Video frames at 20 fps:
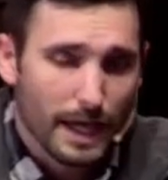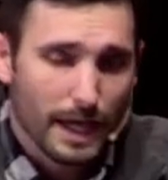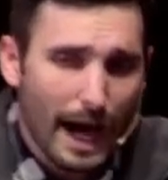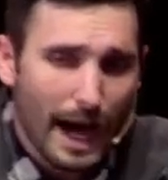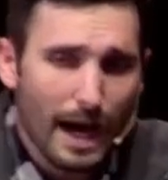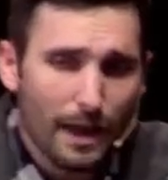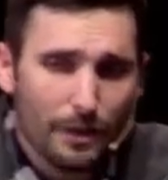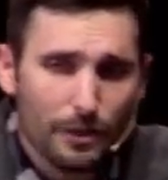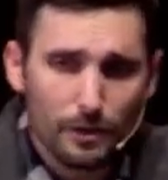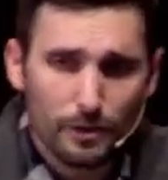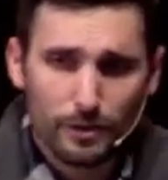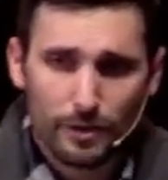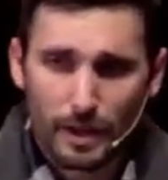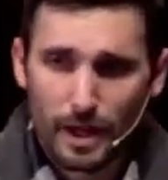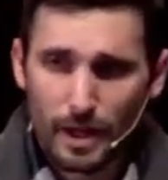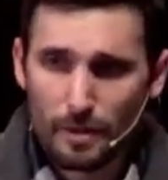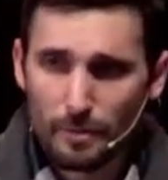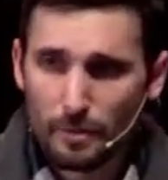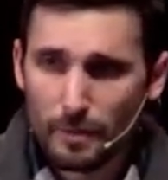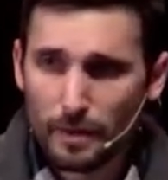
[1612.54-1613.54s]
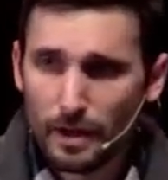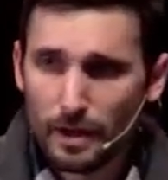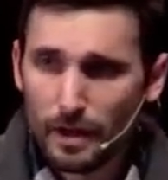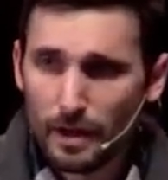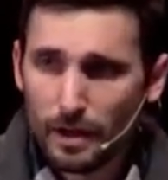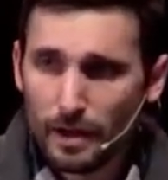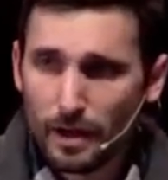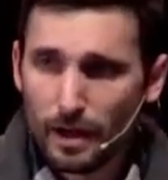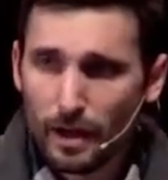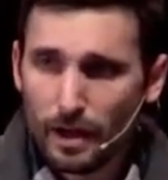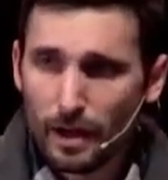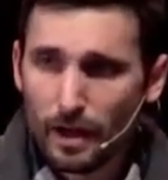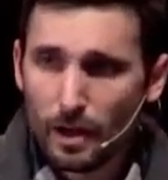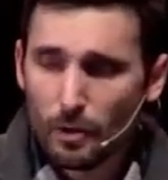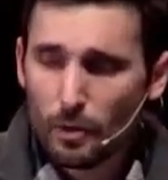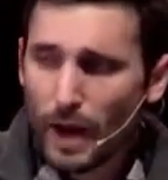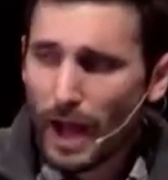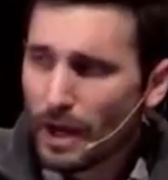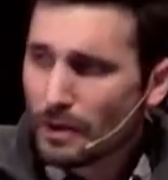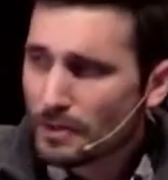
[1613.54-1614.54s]
gather them
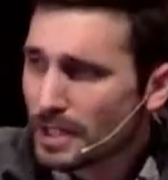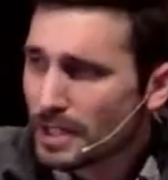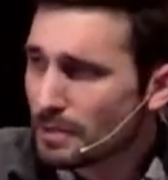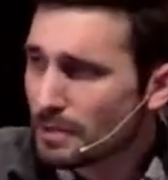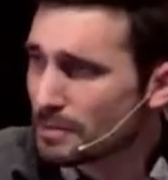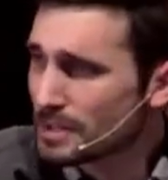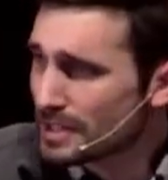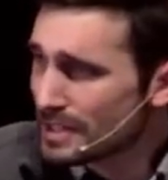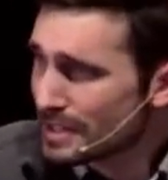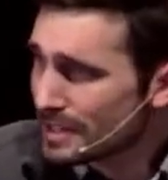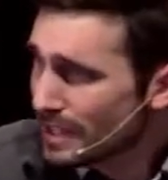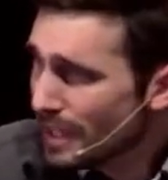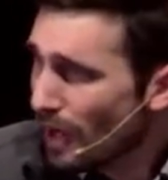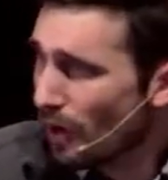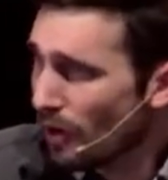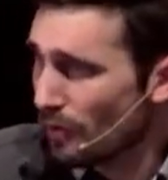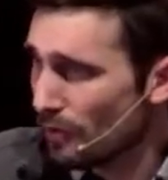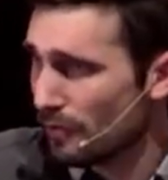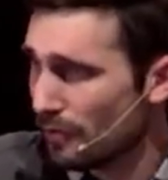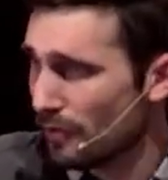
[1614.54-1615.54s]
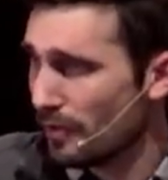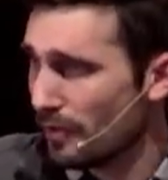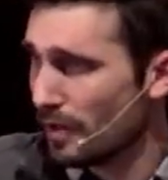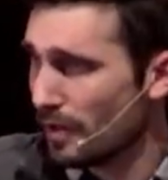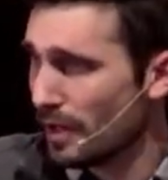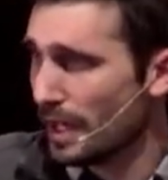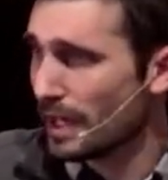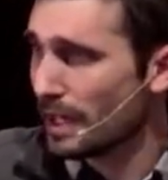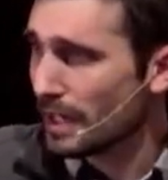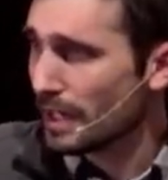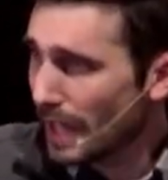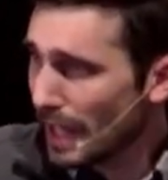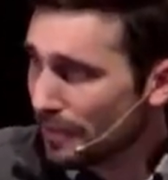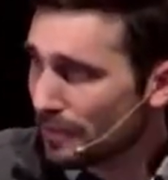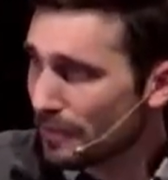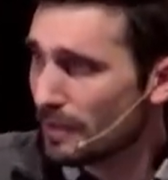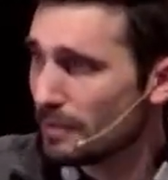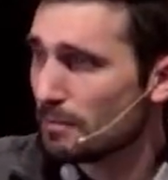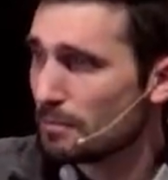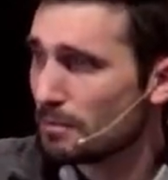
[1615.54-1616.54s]
around himself and
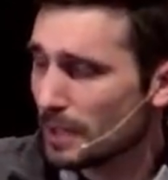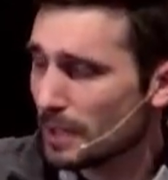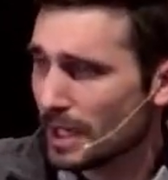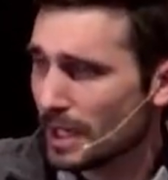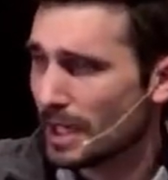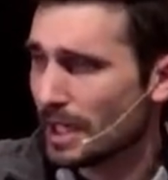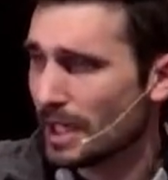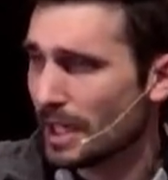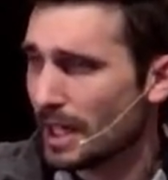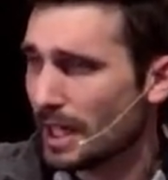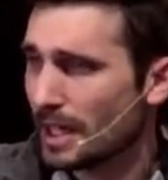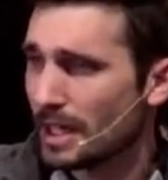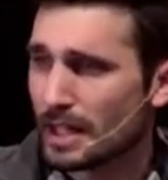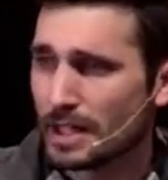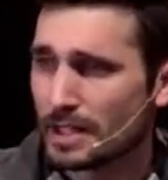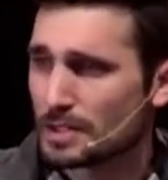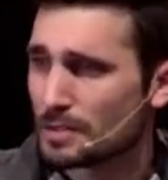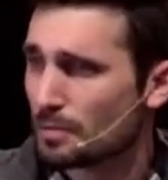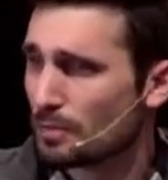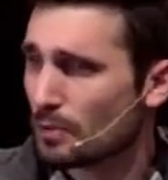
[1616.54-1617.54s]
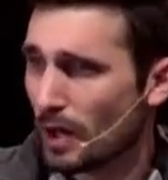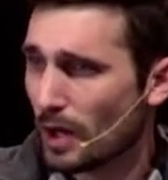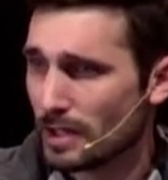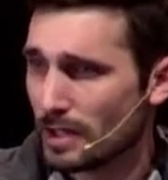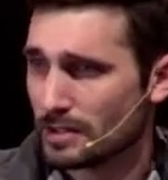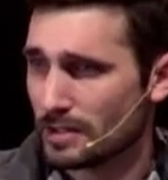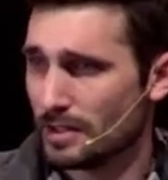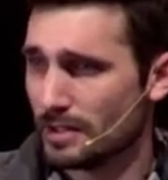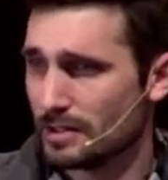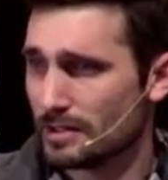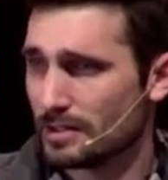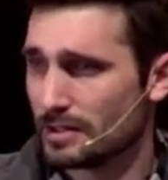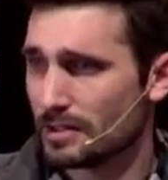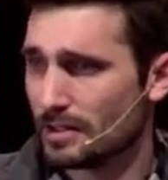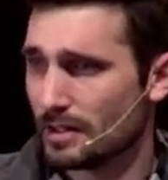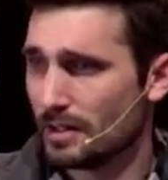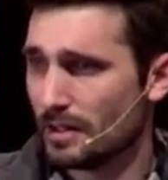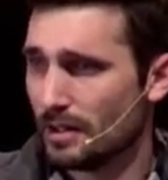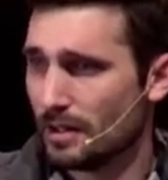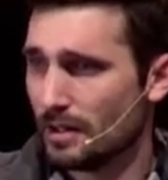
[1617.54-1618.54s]
let them be in his
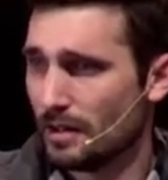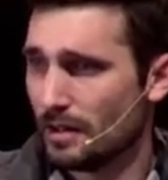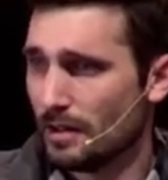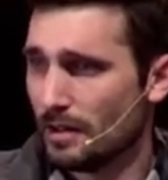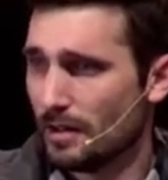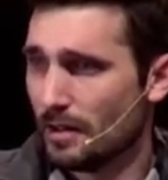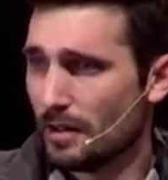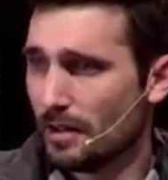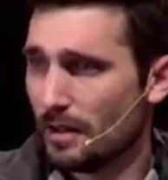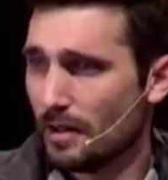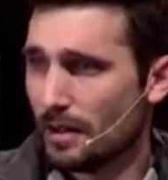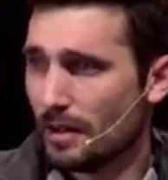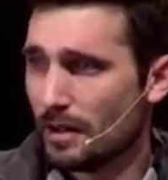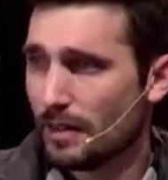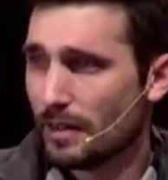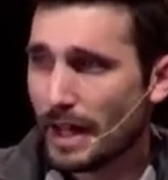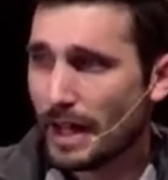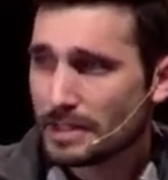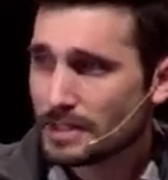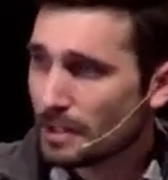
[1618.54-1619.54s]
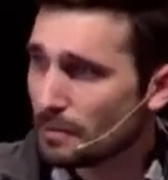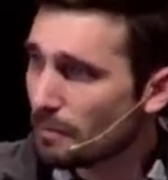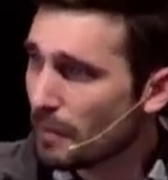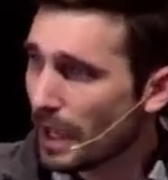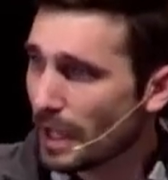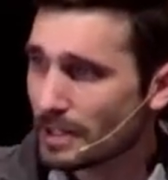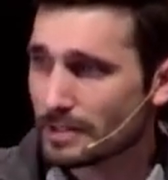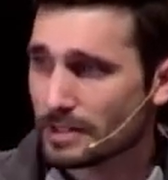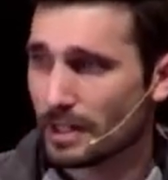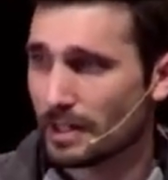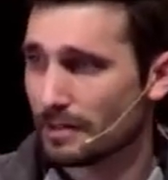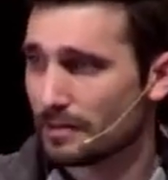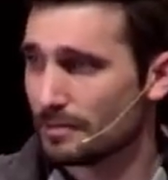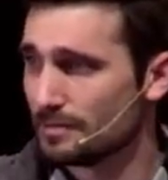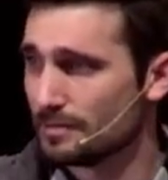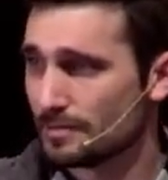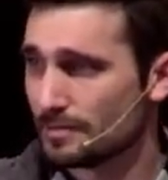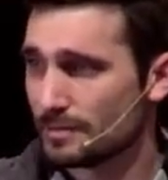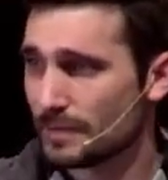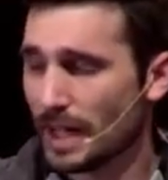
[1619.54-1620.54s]
presence. That's amazing.
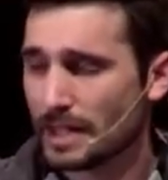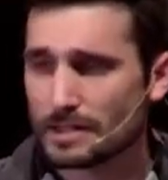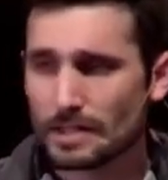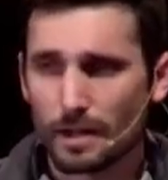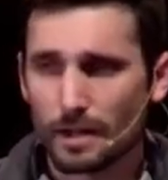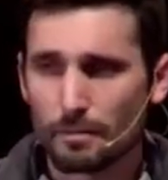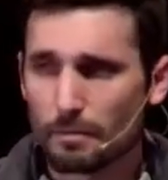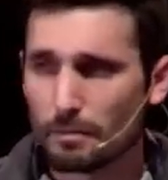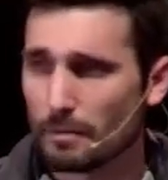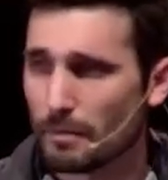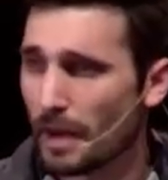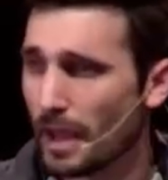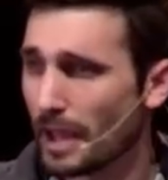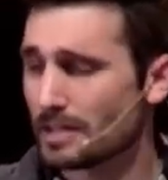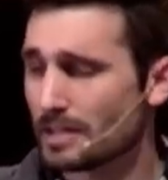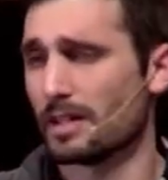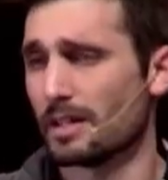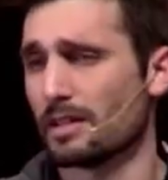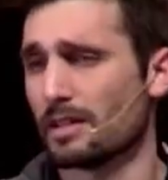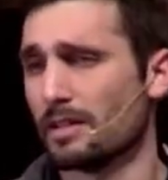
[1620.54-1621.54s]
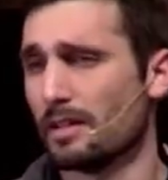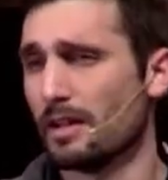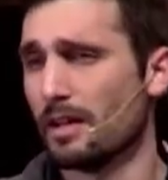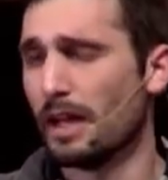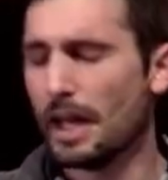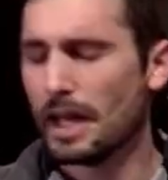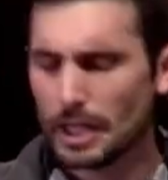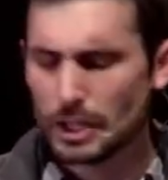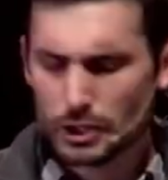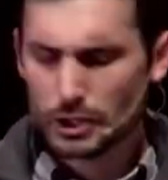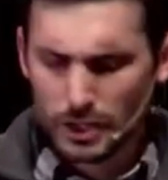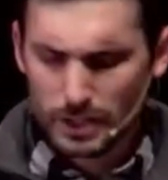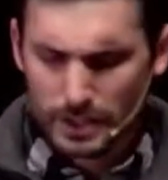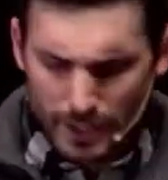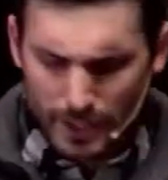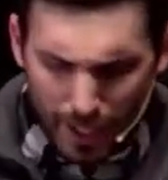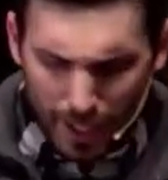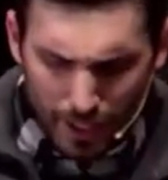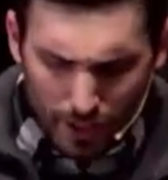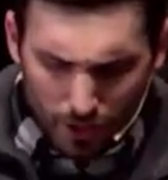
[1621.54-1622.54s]
That's amazing. It
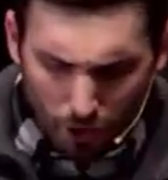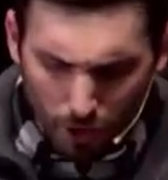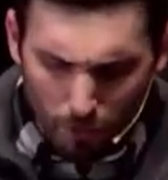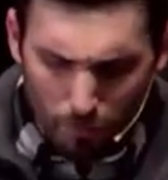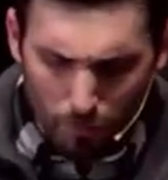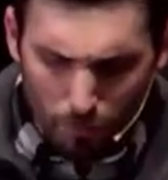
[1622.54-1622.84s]
should take